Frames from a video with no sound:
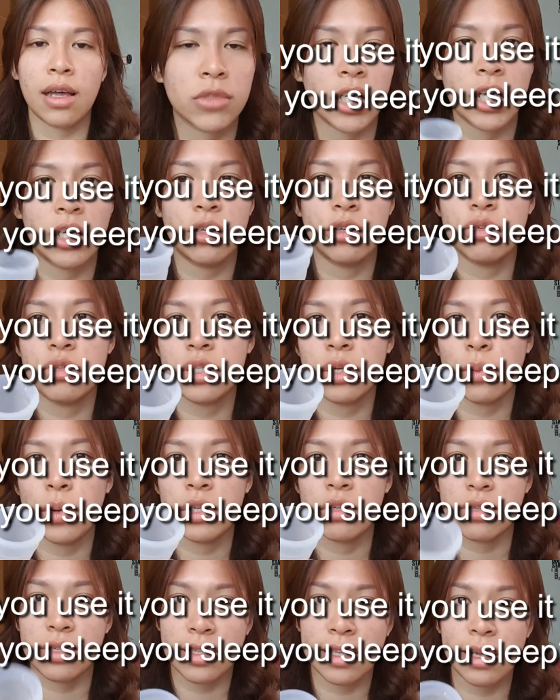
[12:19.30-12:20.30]
Can you use it when
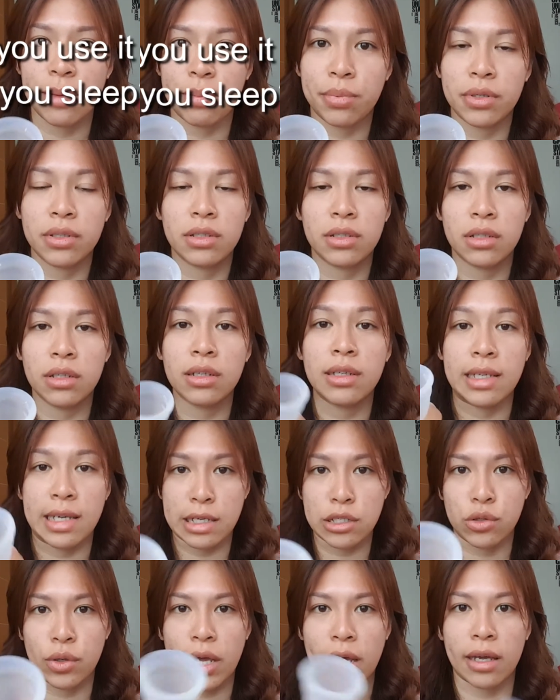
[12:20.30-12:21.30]
you sleep?
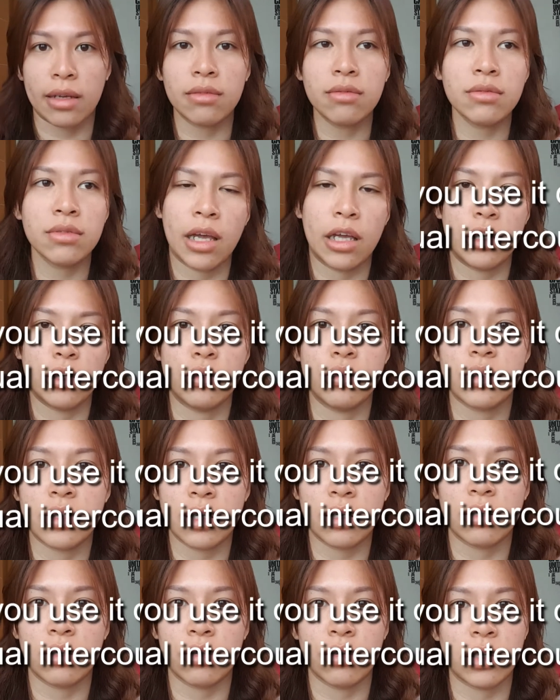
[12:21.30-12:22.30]
Yes, you can. Can you use
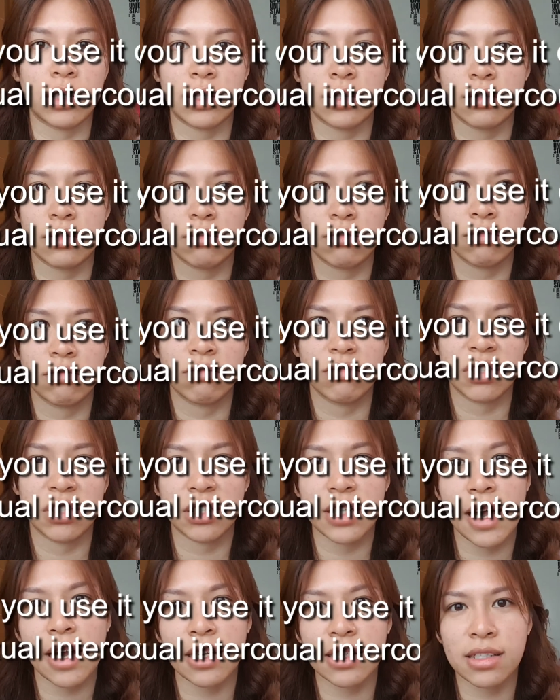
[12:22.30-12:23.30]
it during
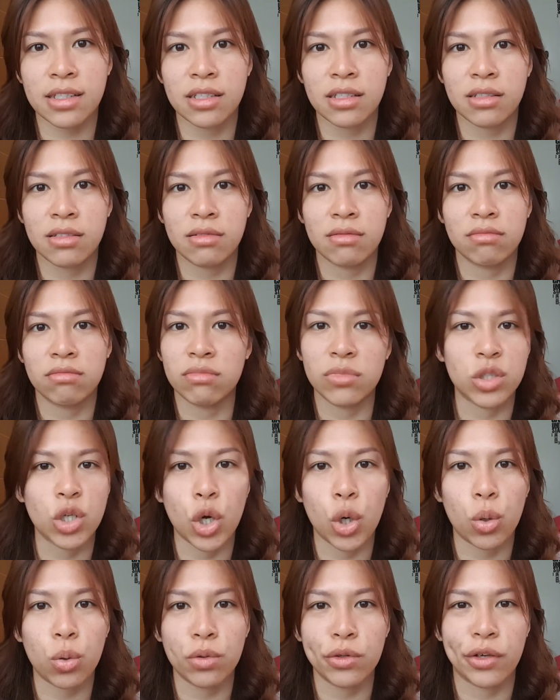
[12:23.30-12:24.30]
sex?
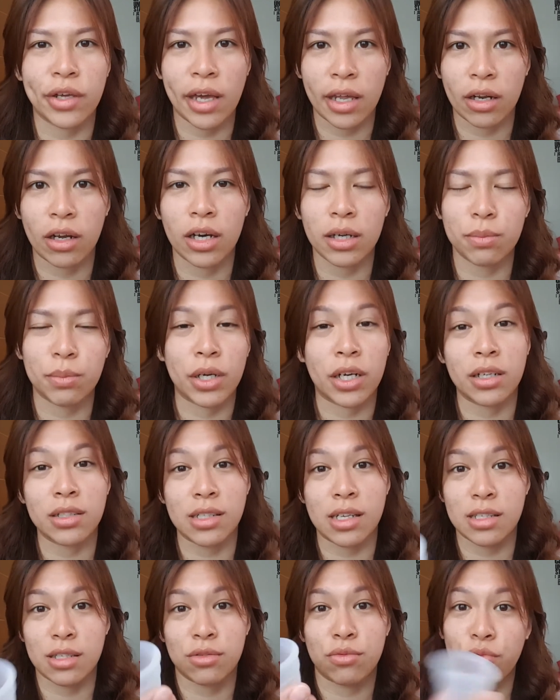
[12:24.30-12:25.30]
No, you cannot, because
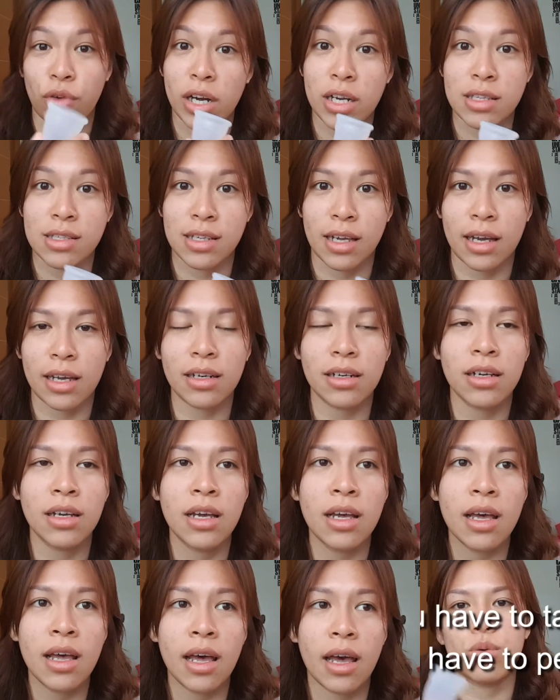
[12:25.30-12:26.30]
it's right inside.
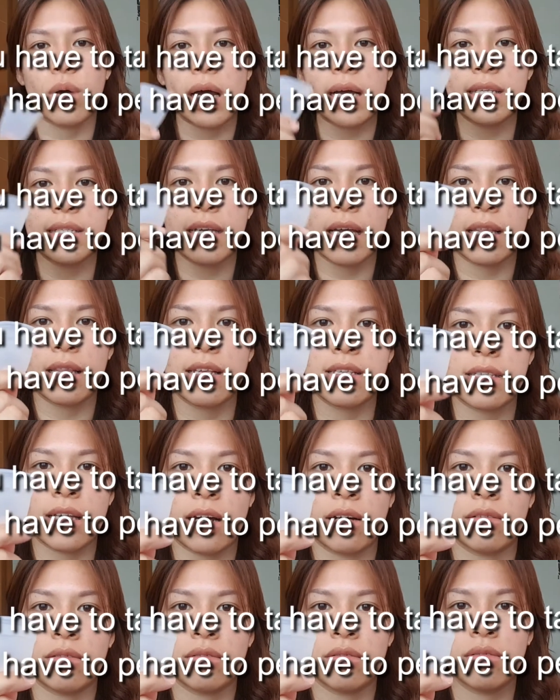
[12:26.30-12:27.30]
Do I take this
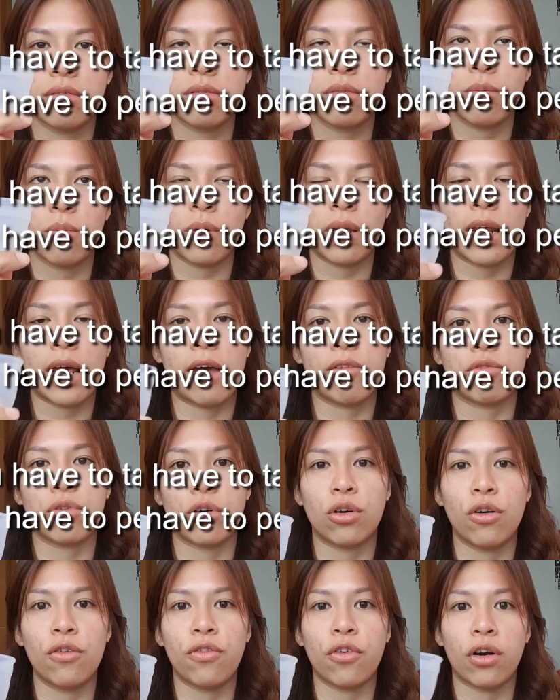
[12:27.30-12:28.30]
out when I have to
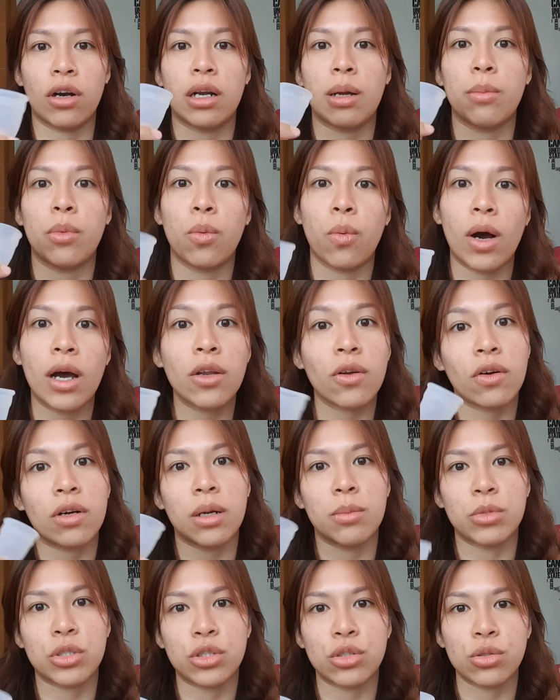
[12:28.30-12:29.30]
go for a number one or a
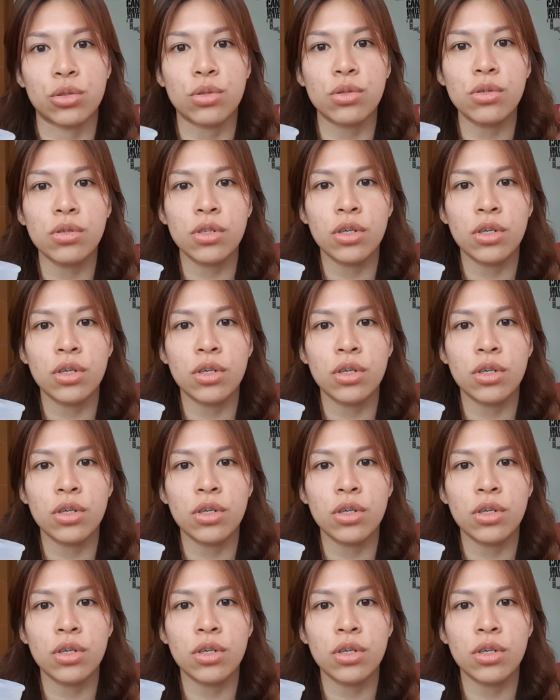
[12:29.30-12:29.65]
number two?